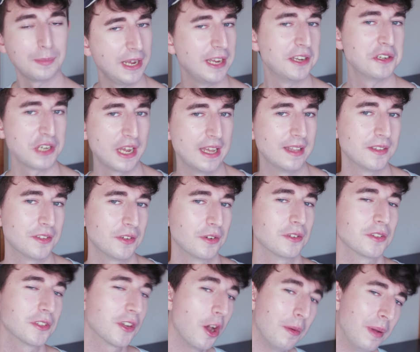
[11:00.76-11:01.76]
page
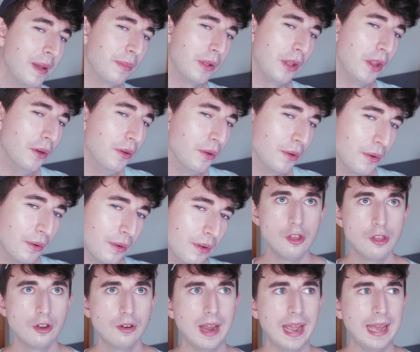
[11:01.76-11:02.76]
answers? Comment below.
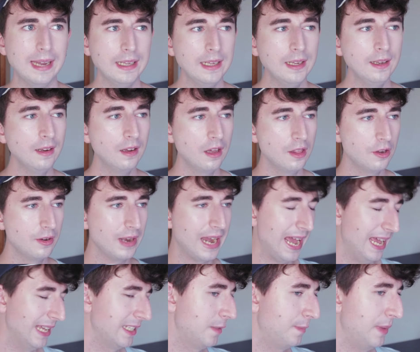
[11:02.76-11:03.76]
Are there any other
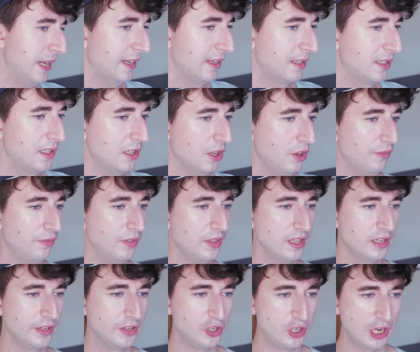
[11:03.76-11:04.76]
aspects of
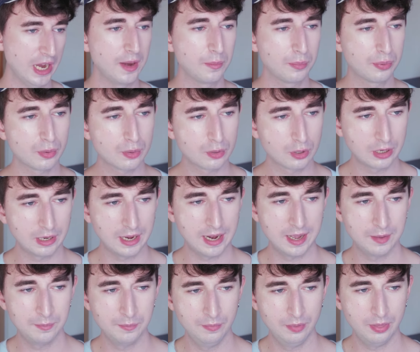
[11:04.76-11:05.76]
the Jet
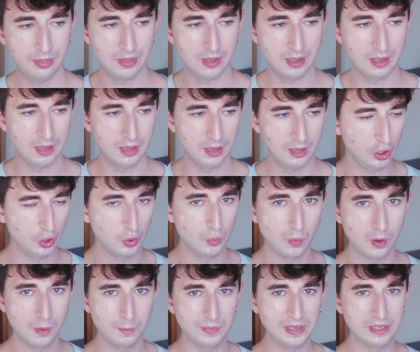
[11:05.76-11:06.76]
program that you
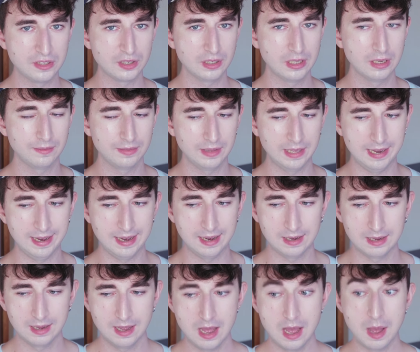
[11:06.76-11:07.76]
want me to give,
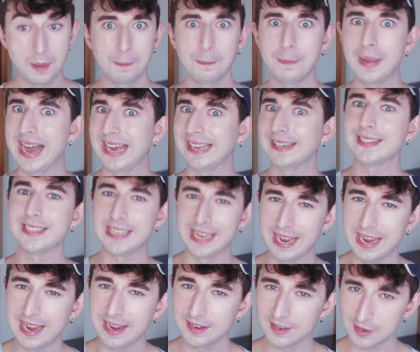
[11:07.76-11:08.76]
like, my
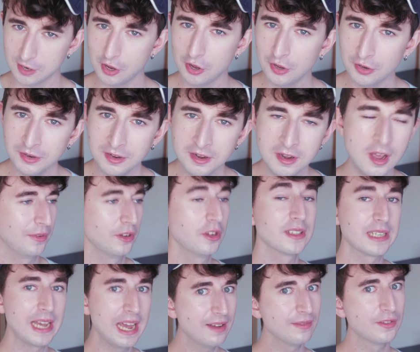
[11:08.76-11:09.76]
take on?
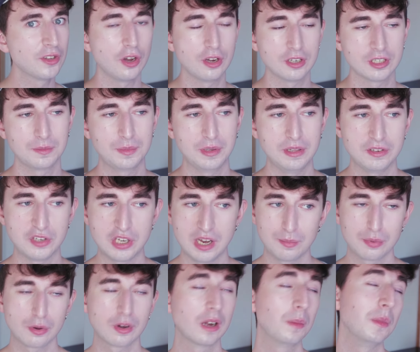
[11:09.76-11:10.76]
Because I have talked about the
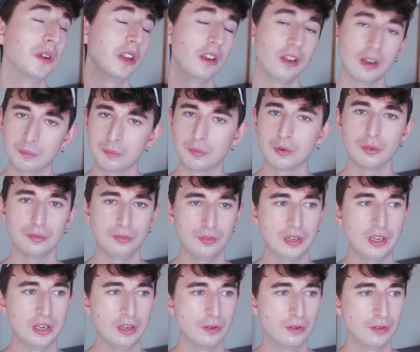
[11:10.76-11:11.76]
Jet program in a number of
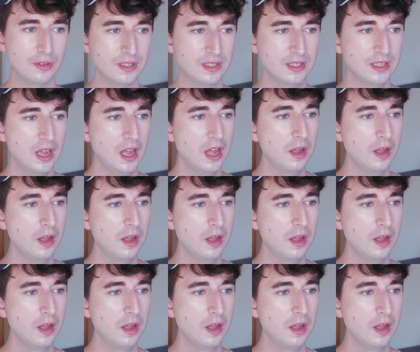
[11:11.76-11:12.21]
videos,